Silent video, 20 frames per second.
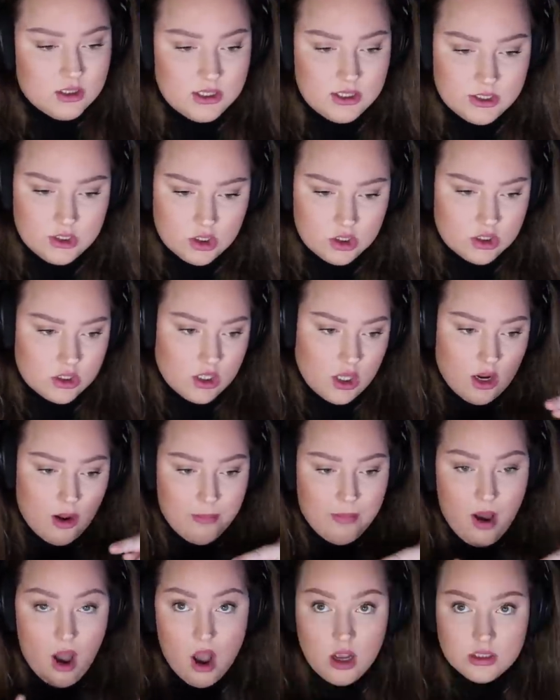Caesars in like a
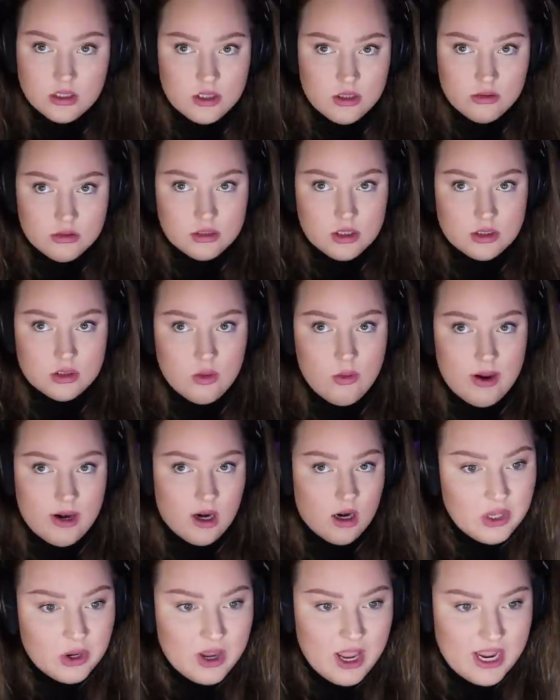box and it was a
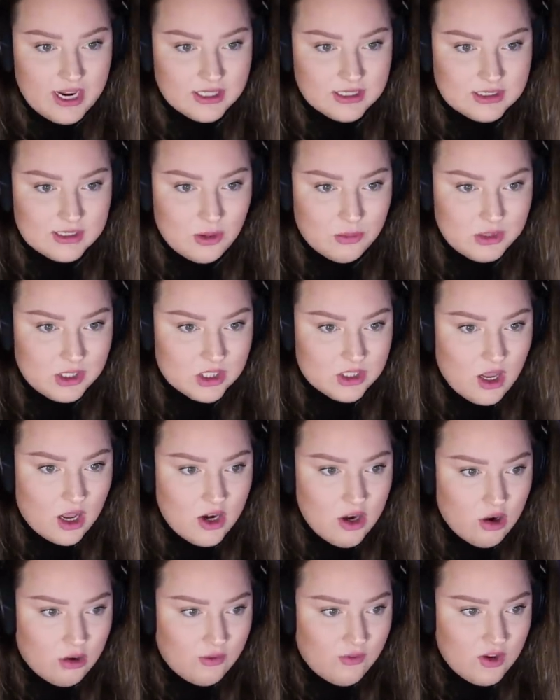square. Okay, so we just got
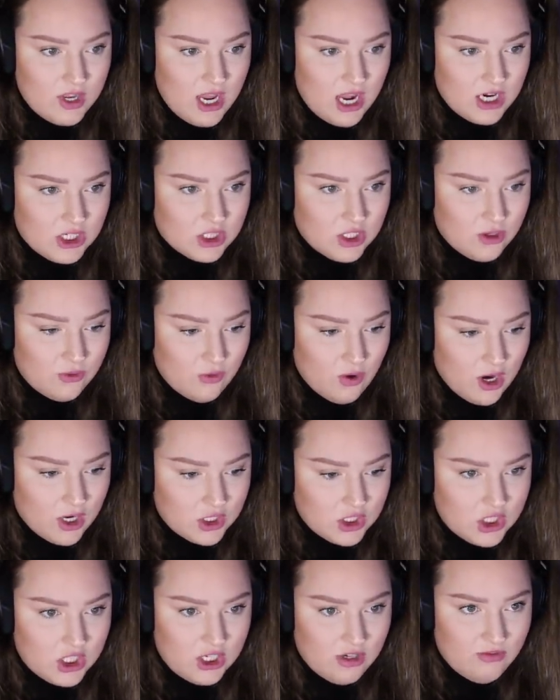notification for our
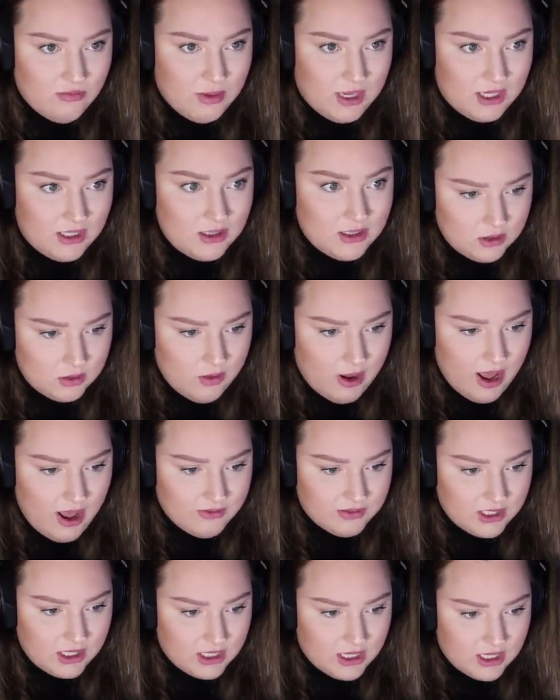achievement. Do I
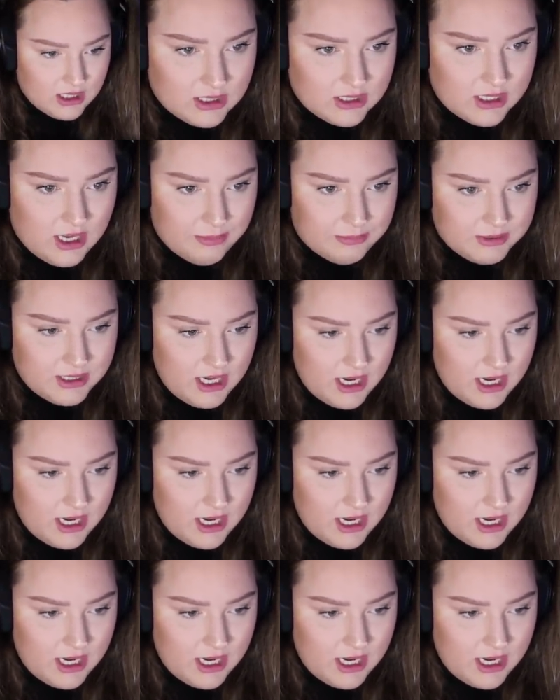have to like accept